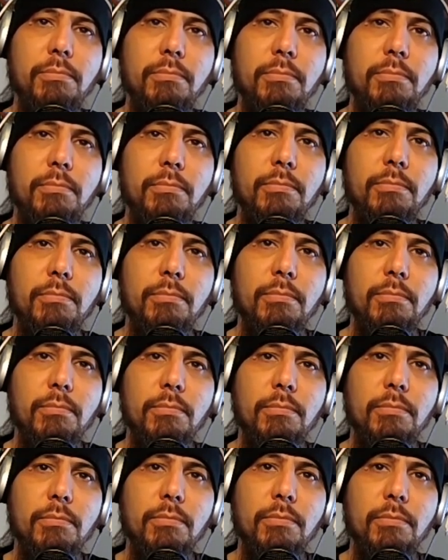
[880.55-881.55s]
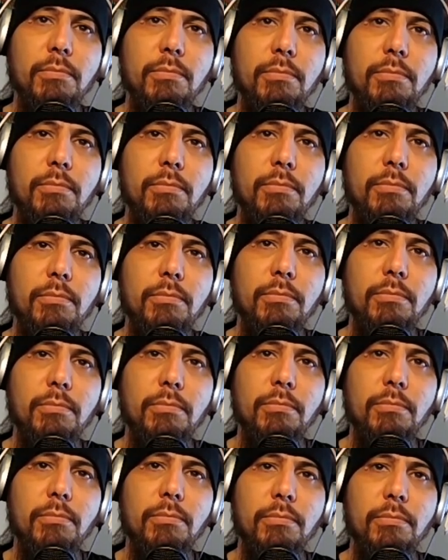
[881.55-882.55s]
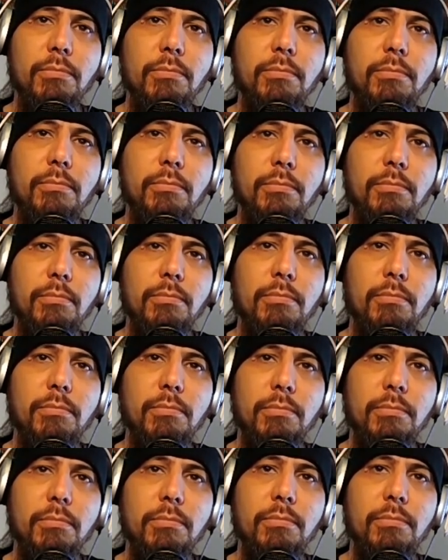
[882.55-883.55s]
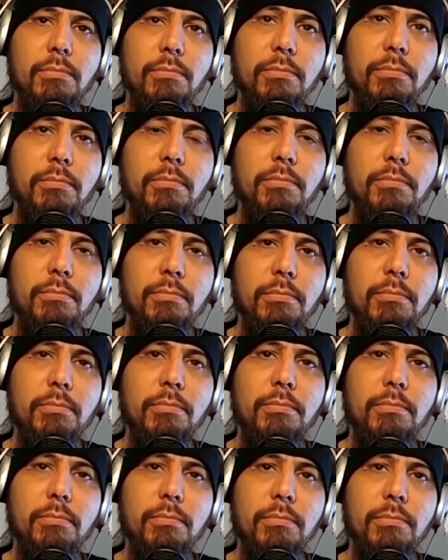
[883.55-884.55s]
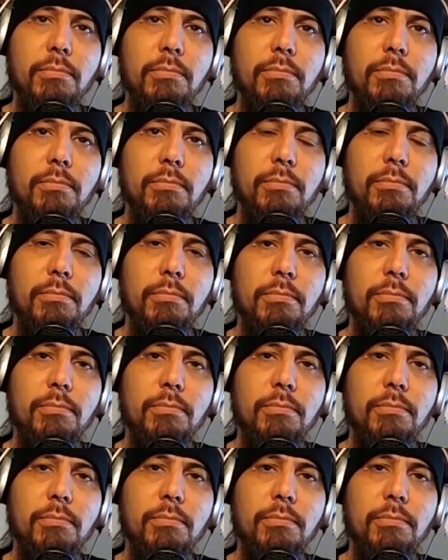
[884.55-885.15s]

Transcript: (silent)